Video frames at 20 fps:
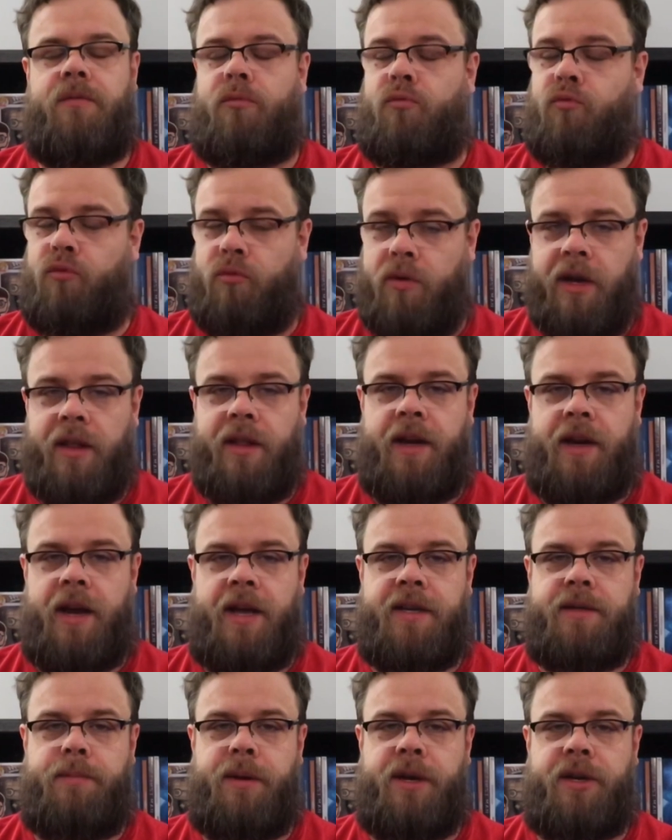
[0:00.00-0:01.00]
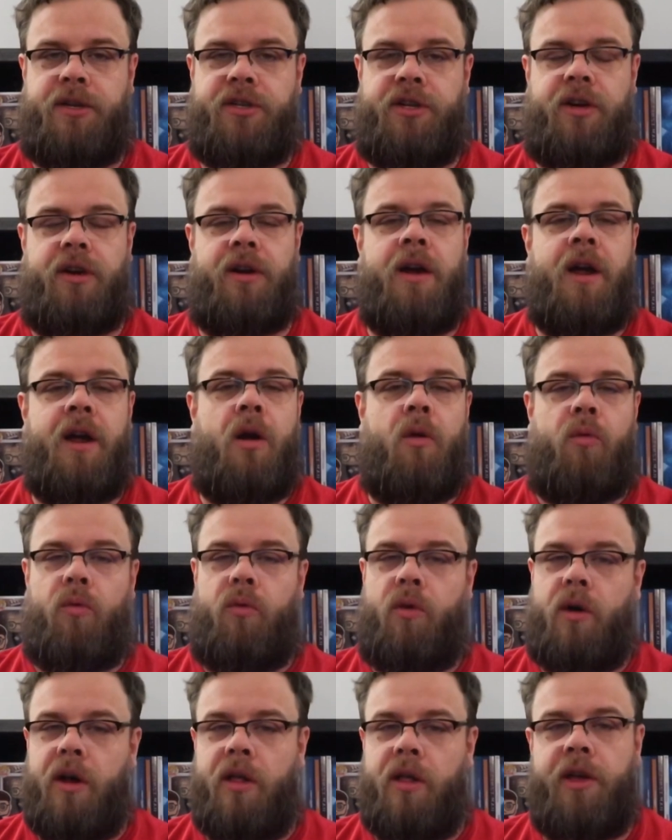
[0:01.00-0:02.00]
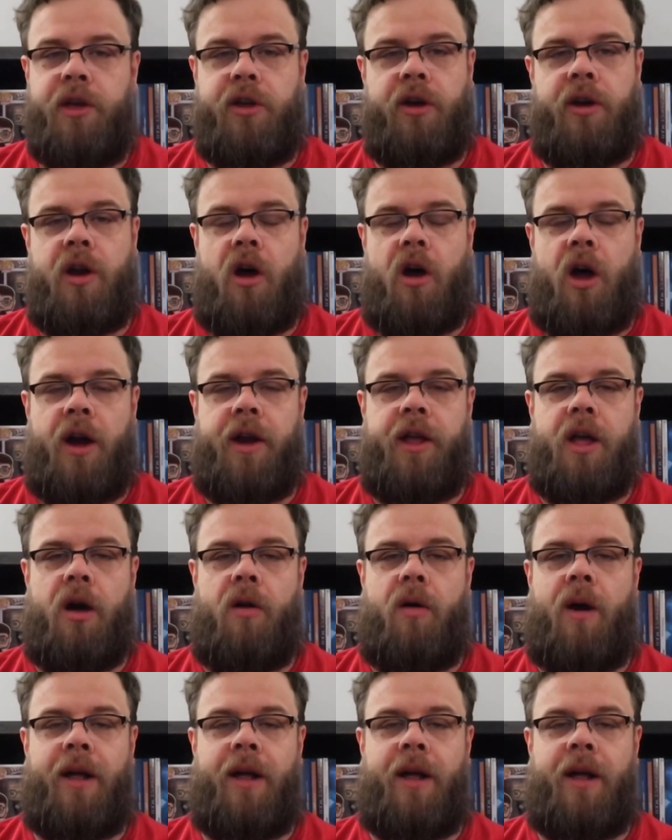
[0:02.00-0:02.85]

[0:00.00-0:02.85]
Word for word: really nice picture, really good audio.